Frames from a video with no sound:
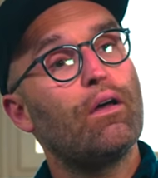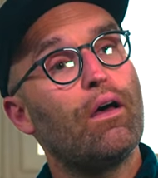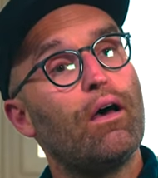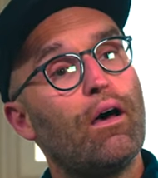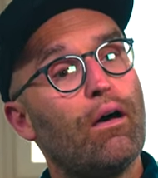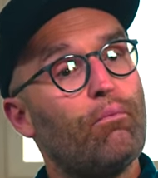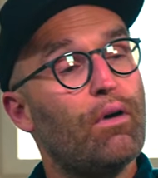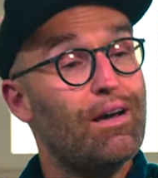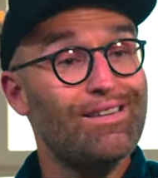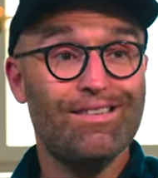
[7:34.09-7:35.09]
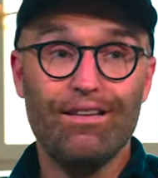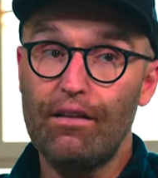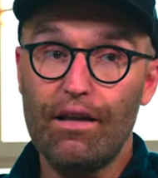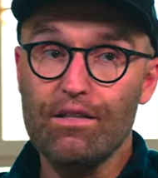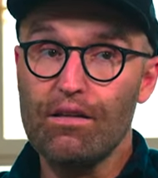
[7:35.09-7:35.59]
Um, I
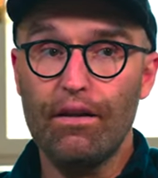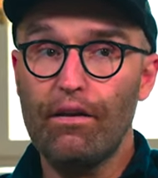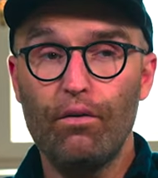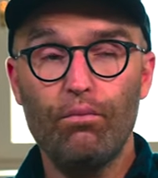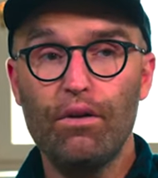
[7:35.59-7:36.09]
still actually can't